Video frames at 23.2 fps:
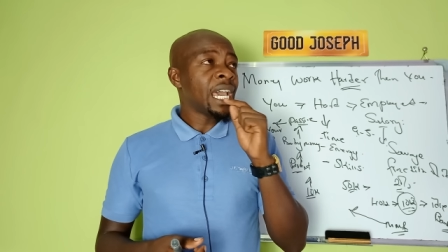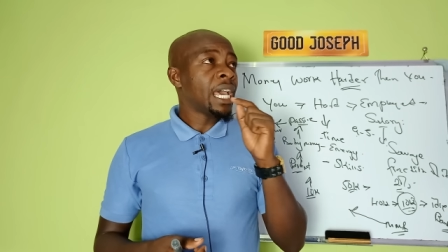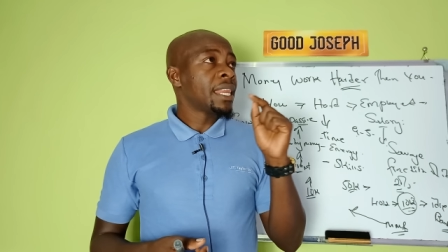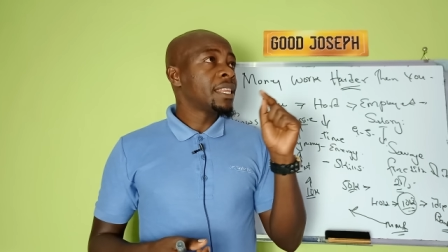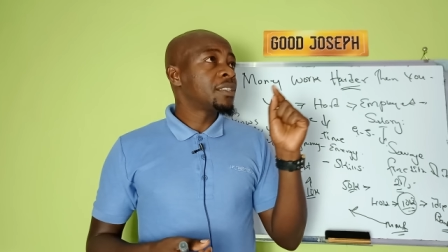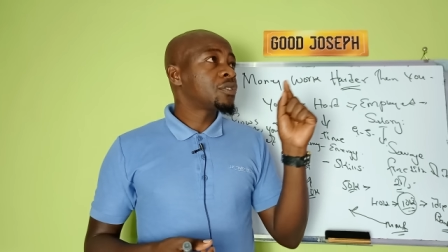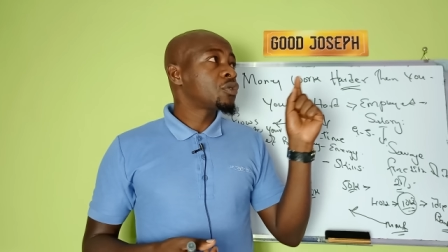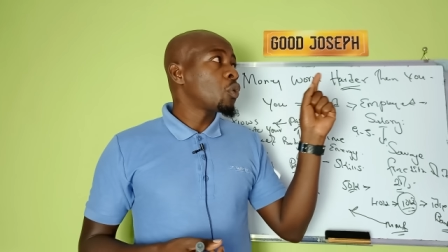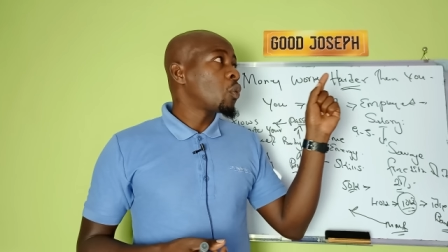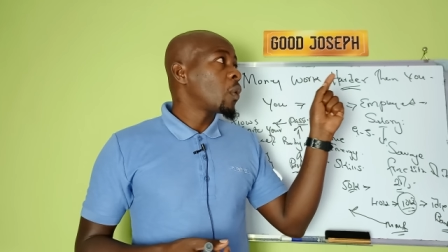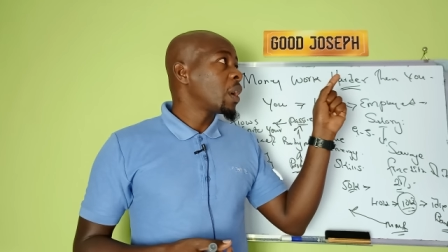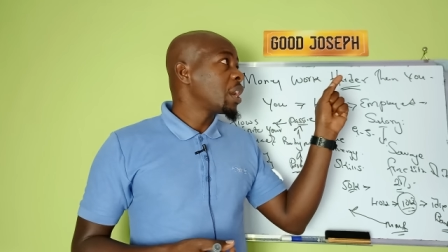
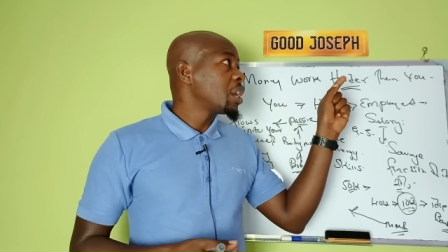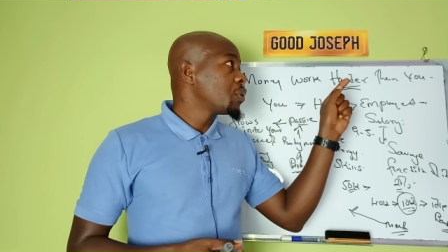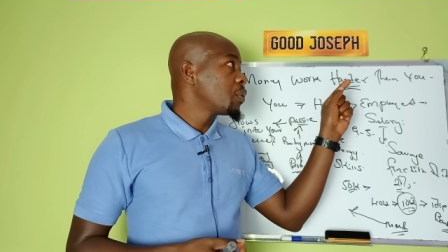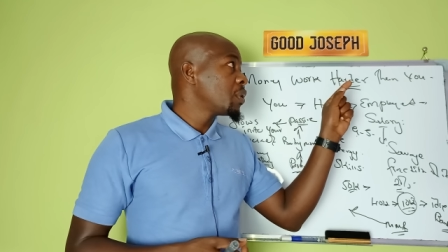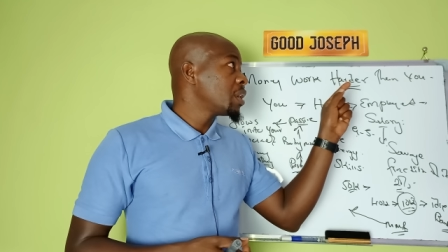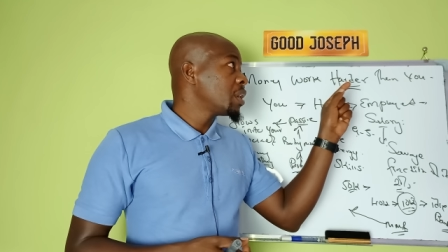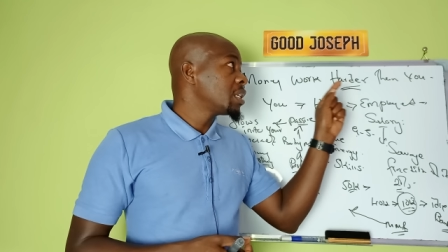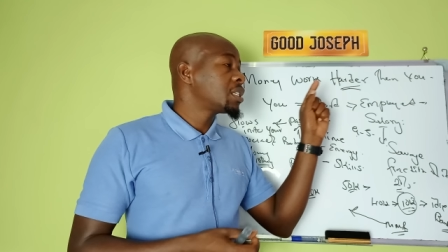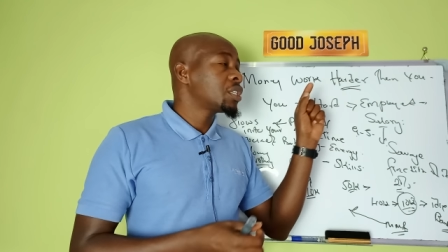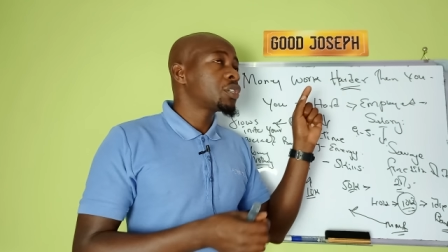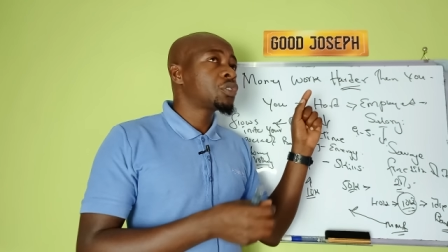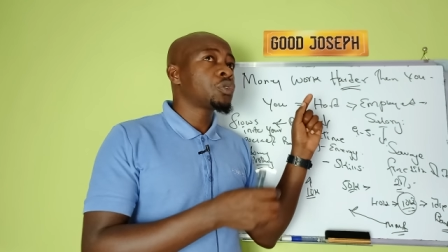So when you
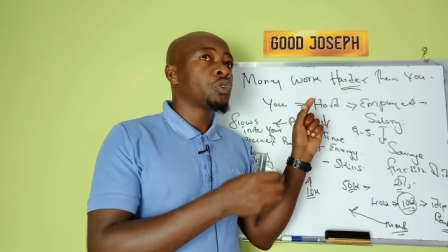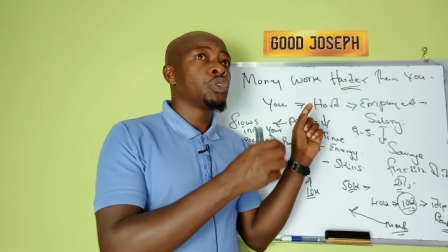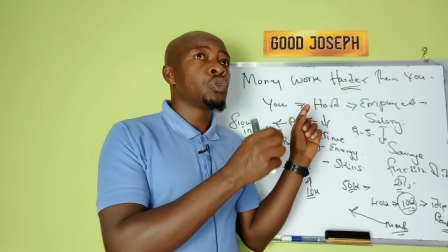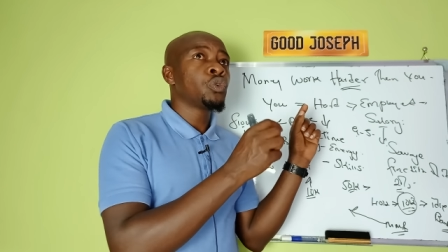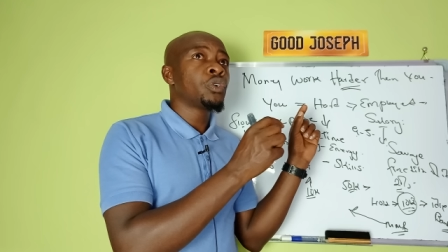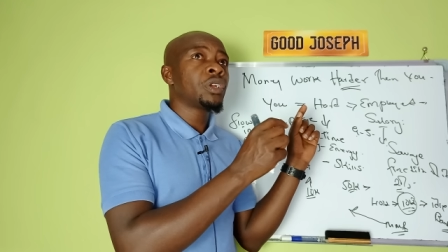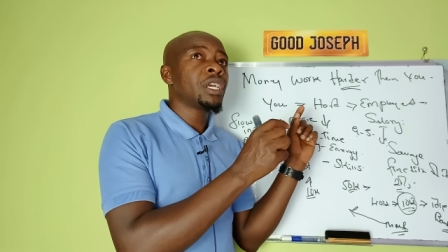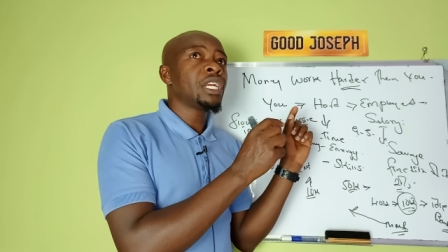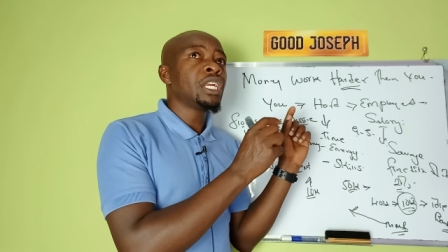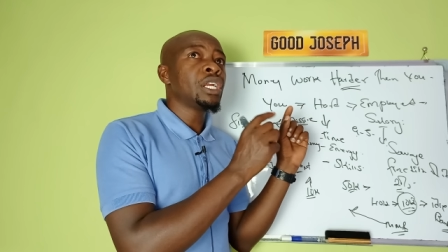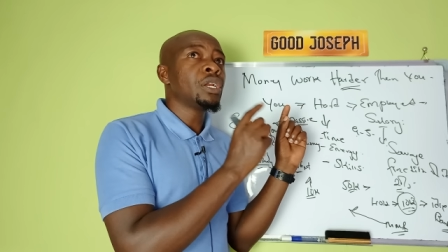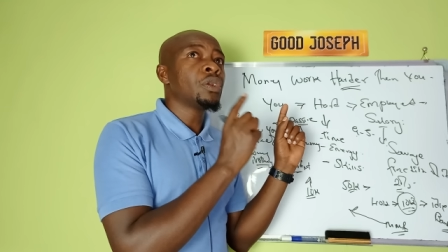hit, so you
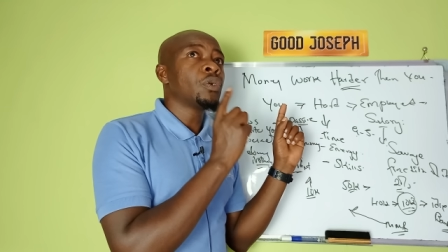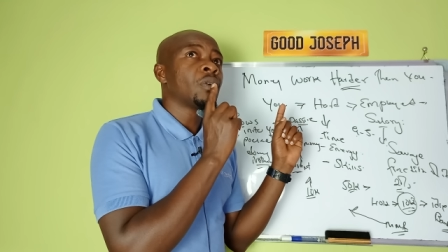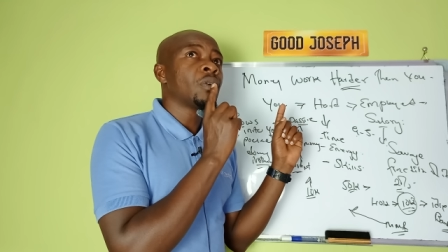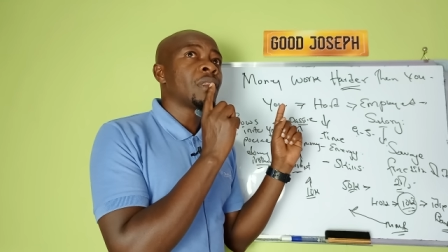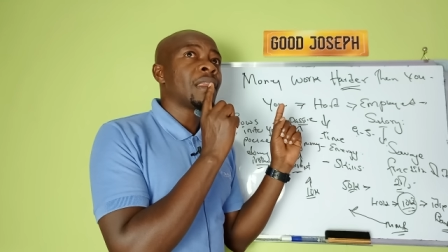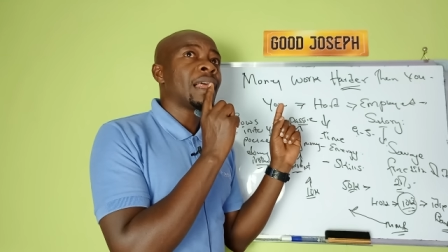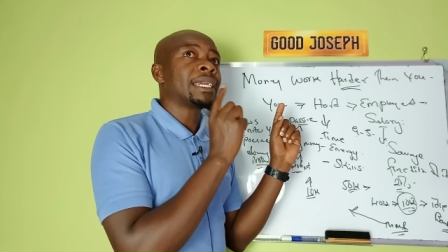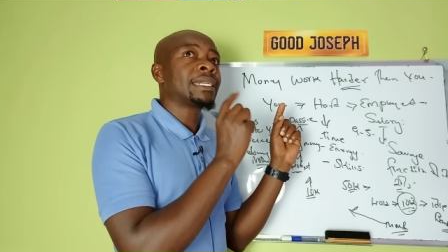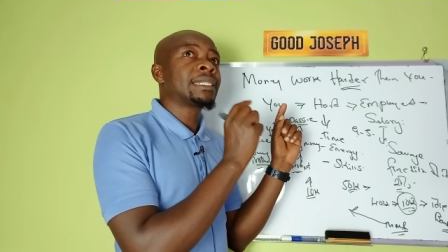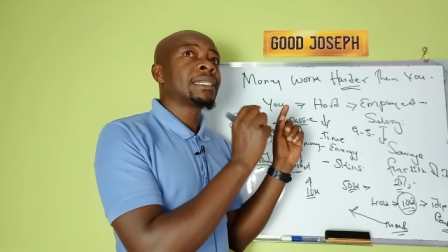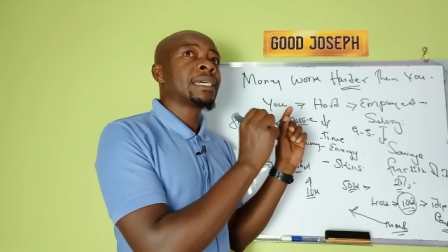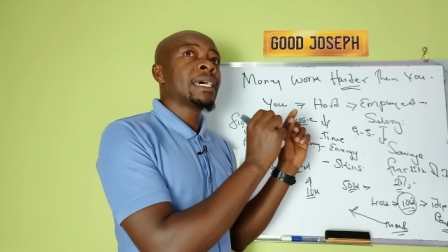already know
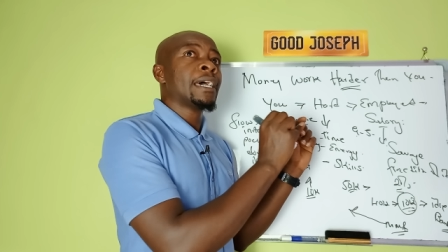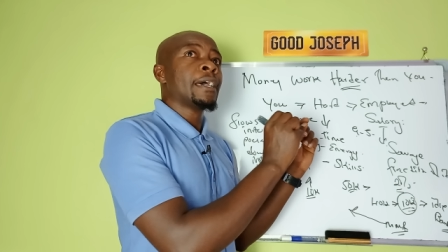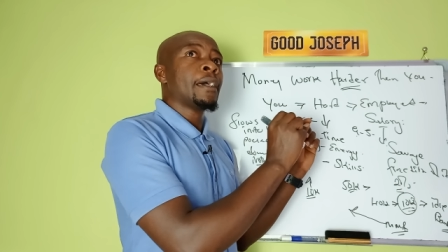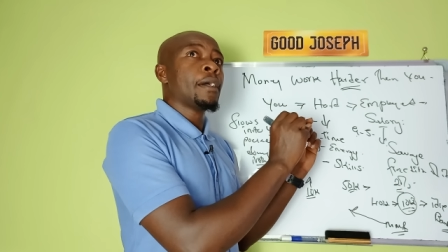that,